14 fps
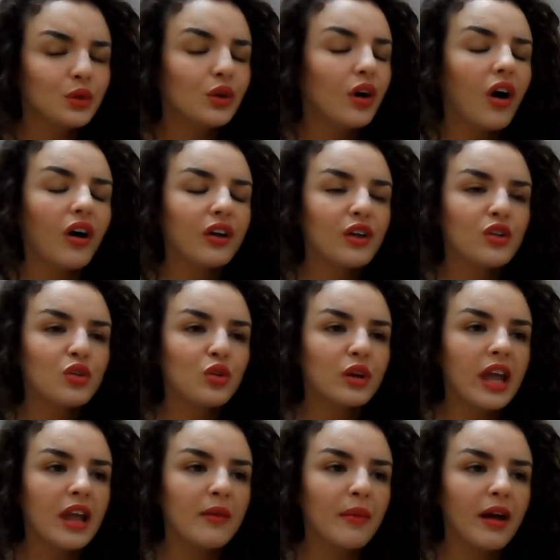what are you
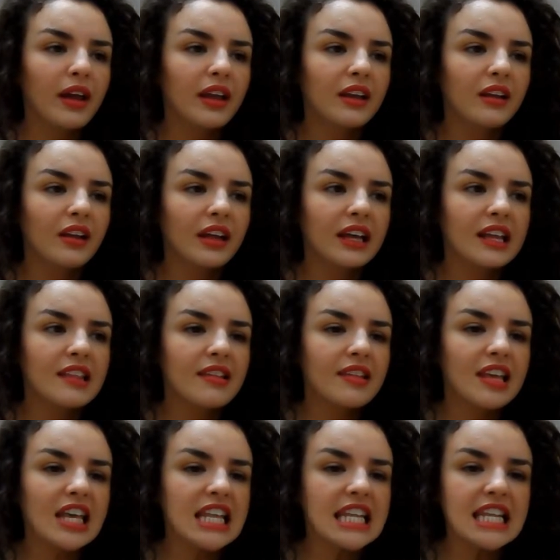talking about? You know, like, it
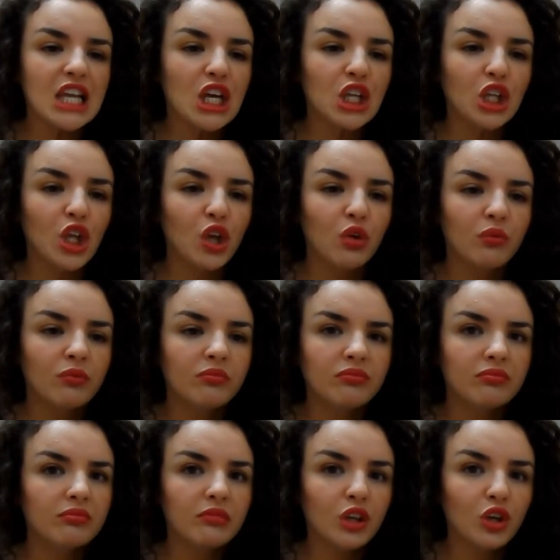doesn't concern you,
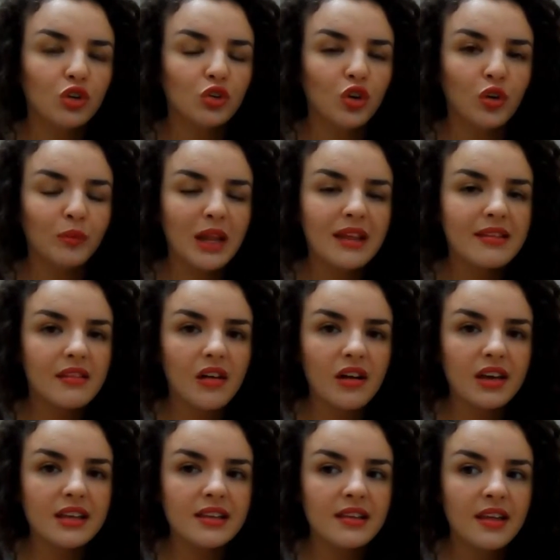you're not plus
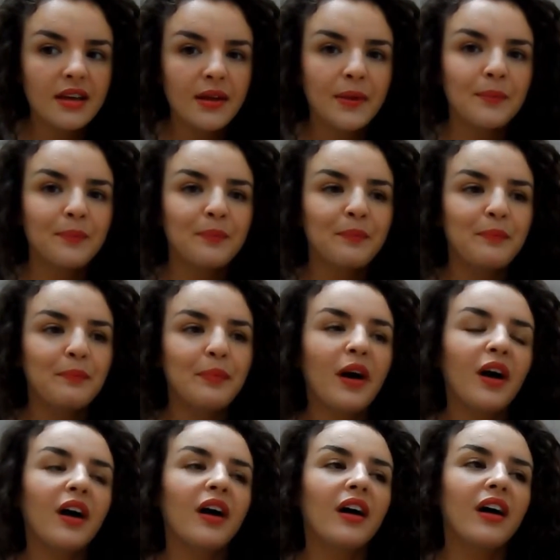size.
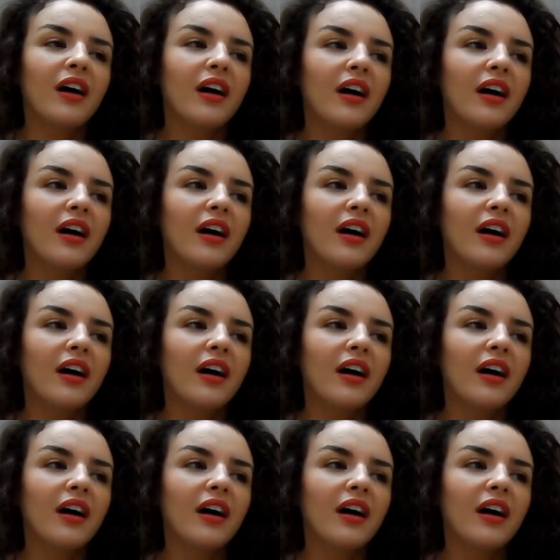But